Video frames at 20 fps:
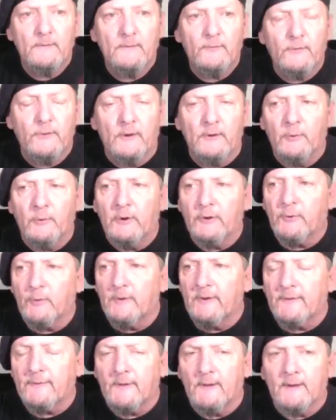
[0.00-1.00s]
January
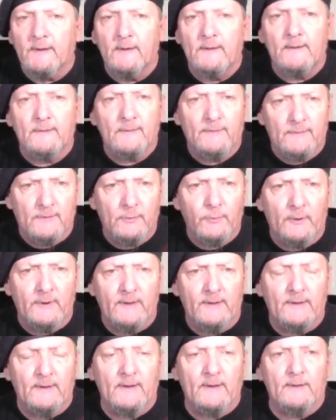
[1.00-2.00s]
22nd,
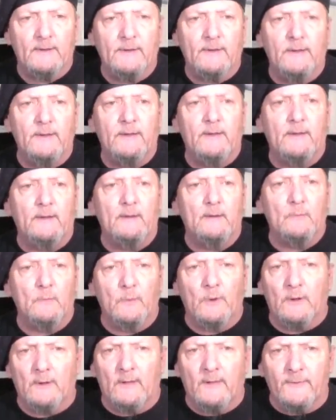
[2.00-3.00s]
2019.
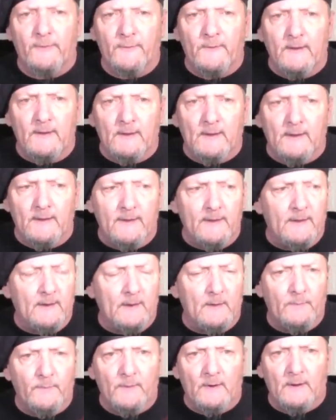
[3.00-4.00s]
Well, I think I
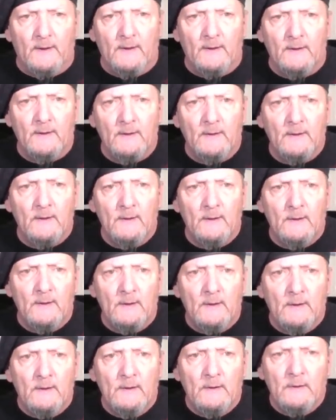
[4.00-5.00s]
have the
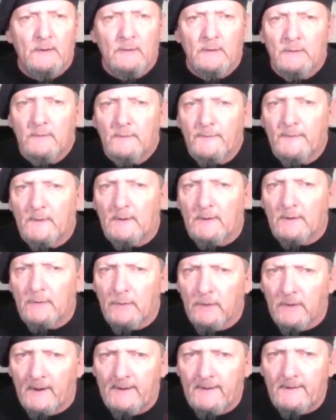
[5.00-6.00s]

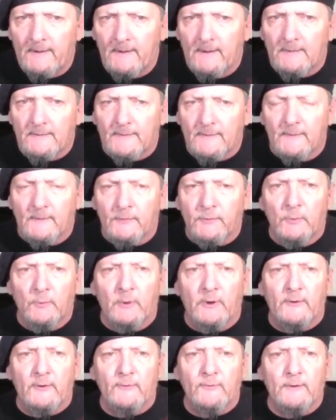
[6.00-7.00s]
light
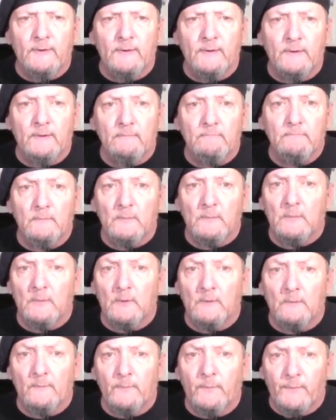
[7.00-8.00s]
situation
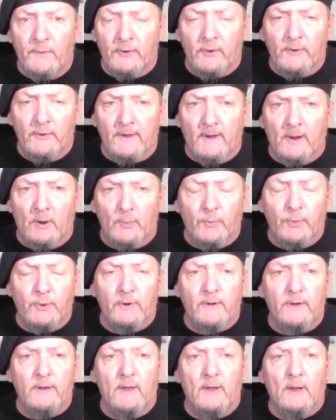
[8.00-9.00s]
figured out for
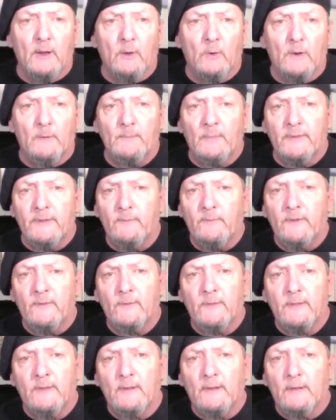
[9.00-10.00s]
now. I'm
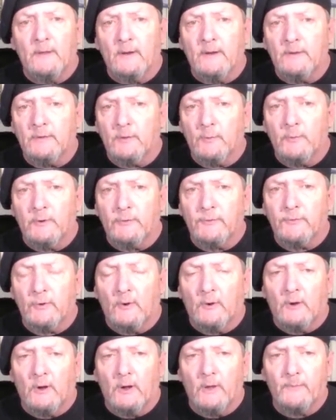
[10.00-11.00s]
leaving the light switch
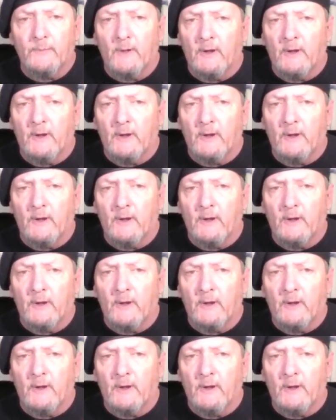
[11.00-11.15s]
off.